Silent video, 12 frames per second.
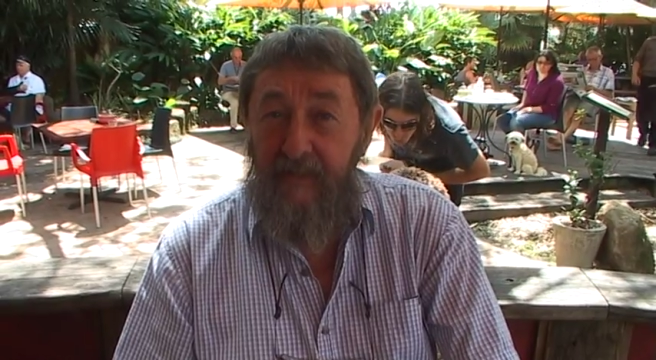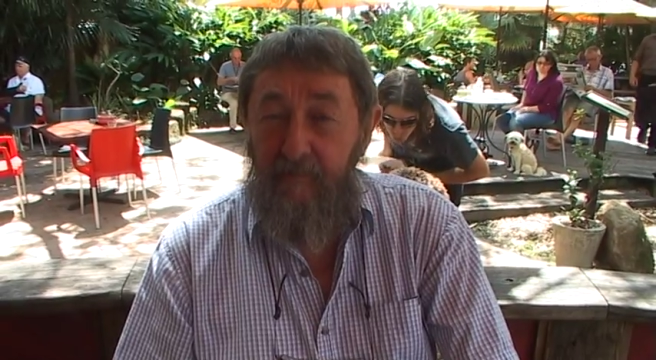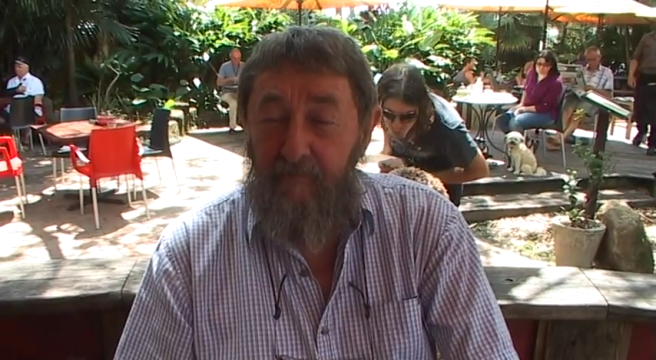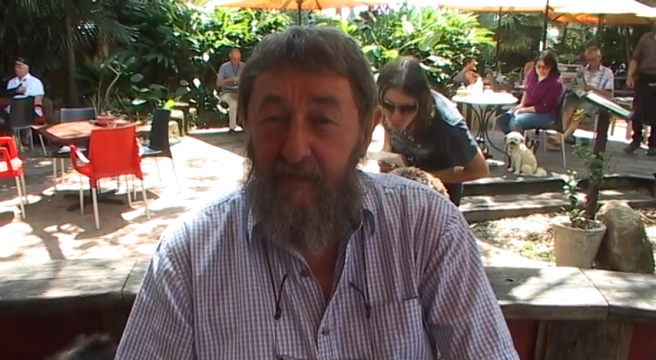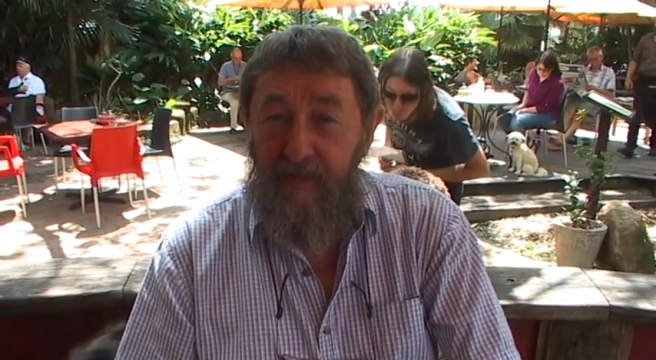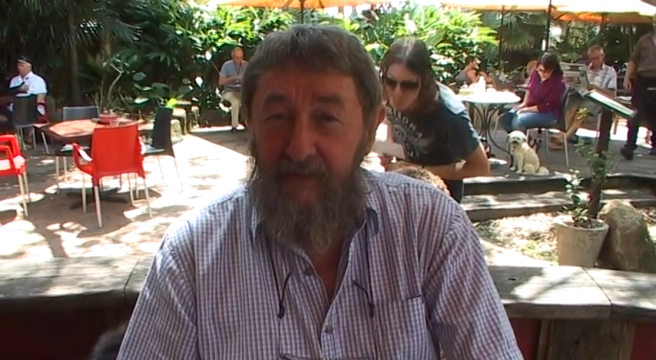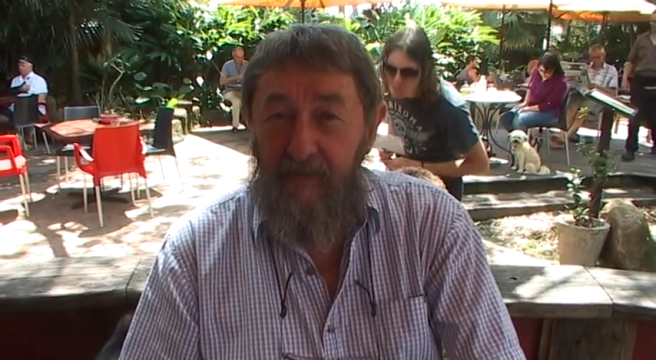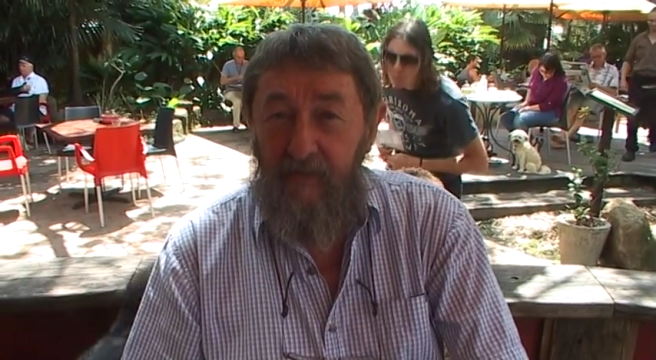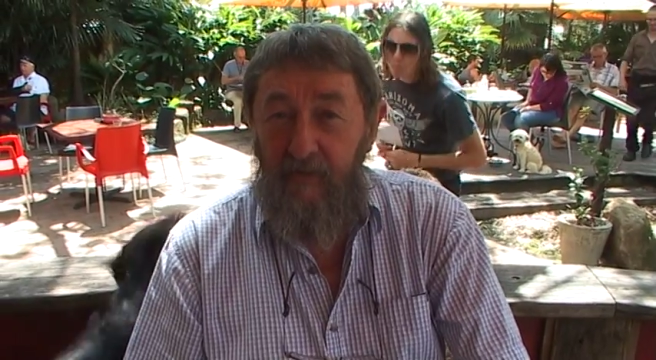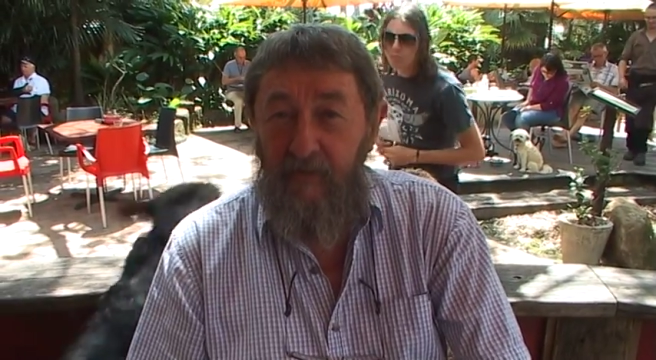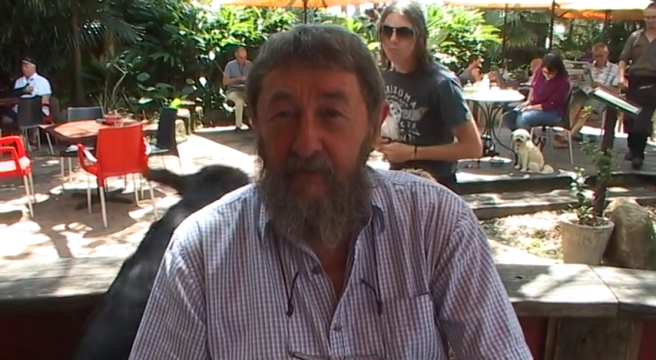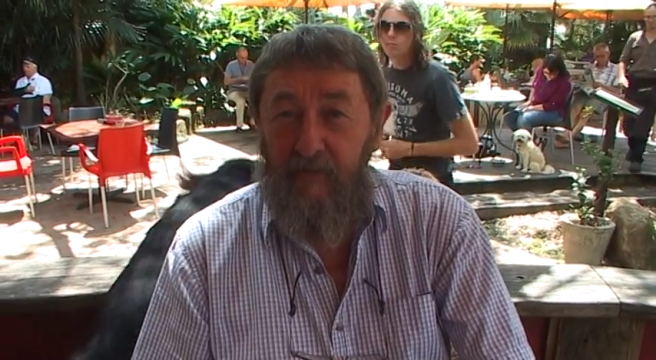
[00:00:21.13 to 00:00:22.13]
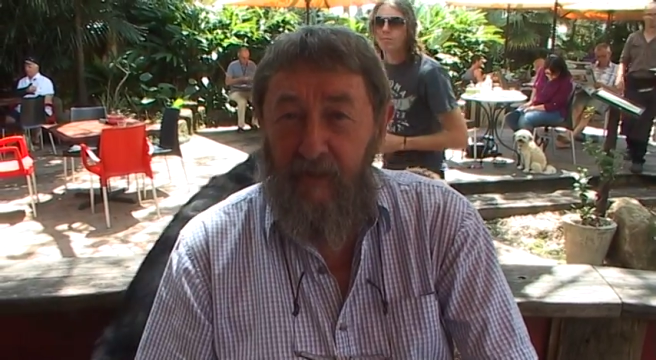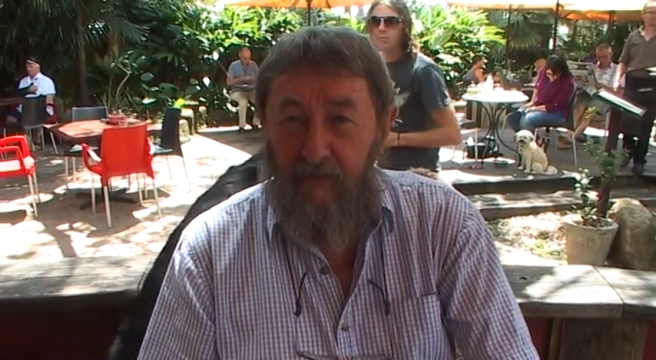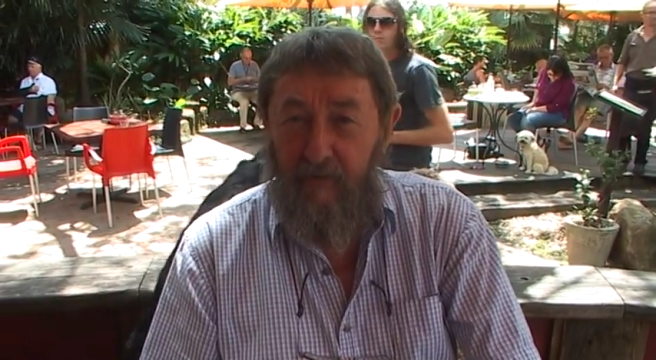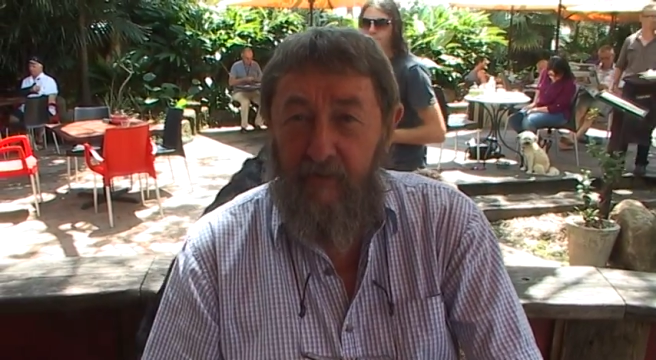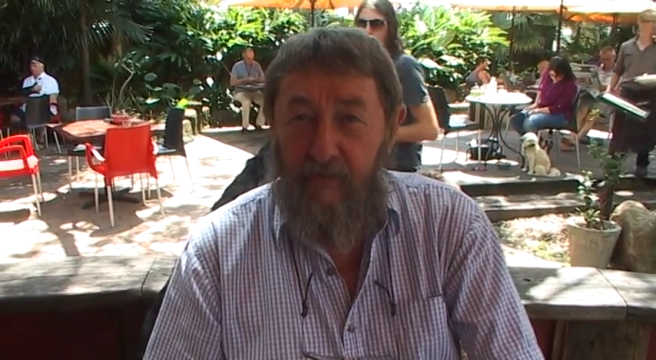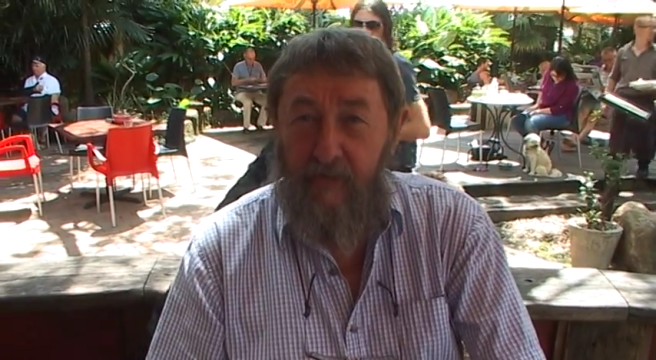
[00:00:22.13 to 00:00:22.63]
embarking on her
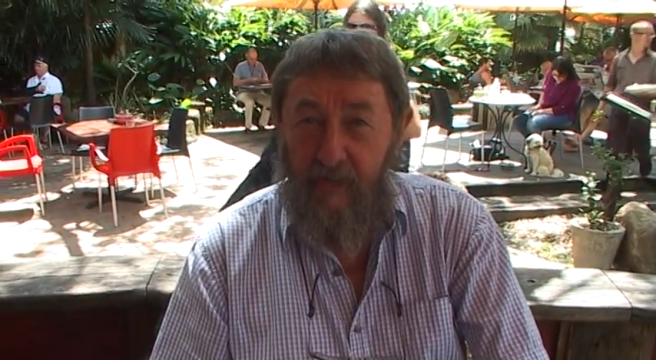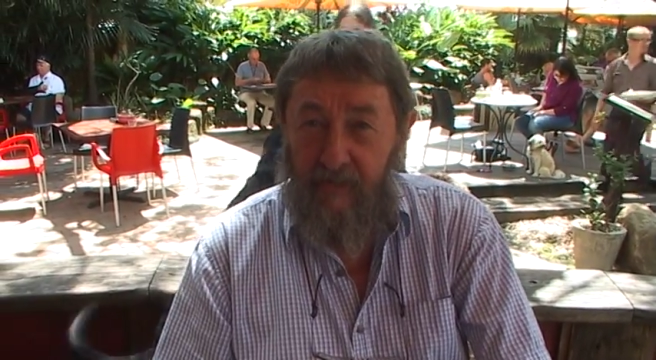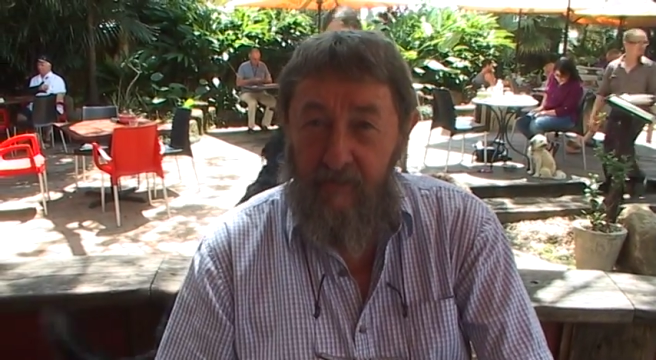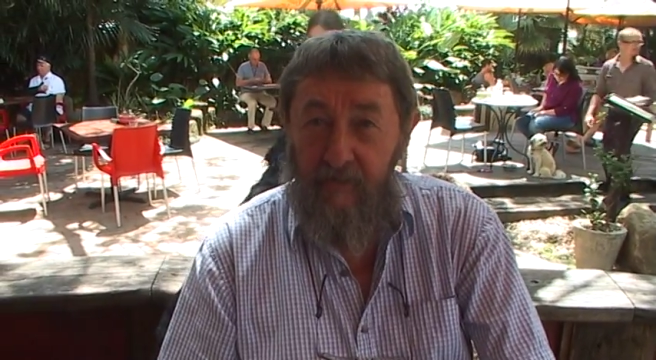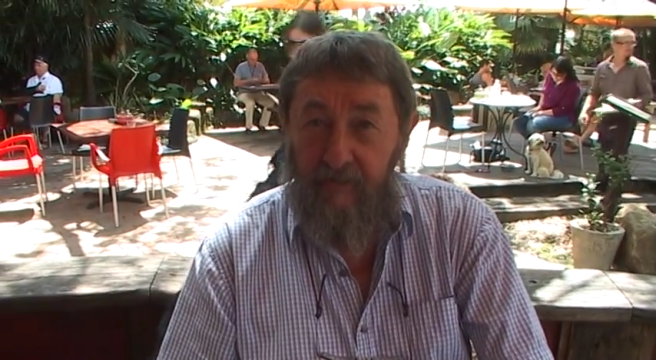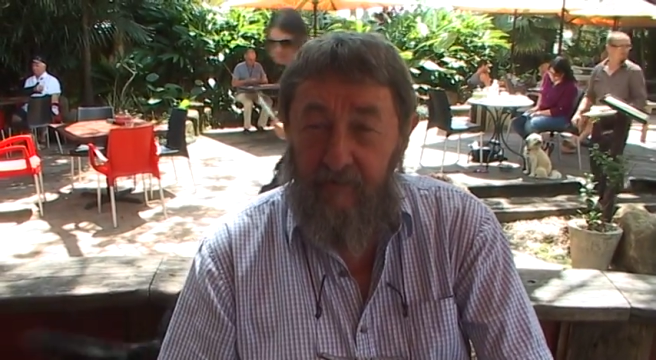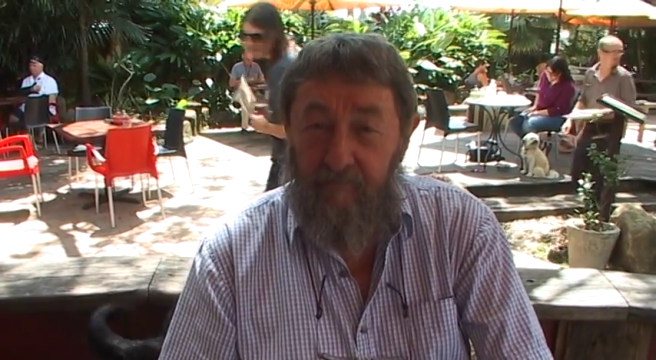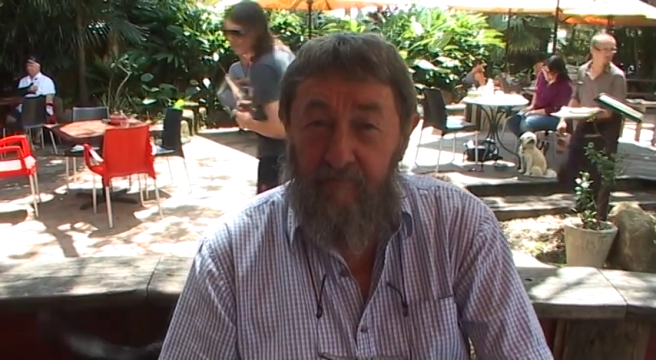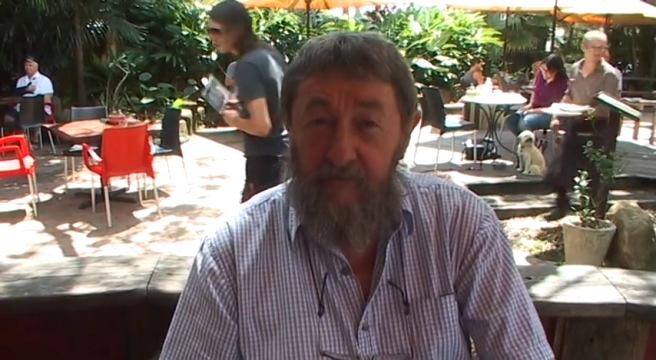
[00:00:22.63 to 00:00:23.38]
own agenda.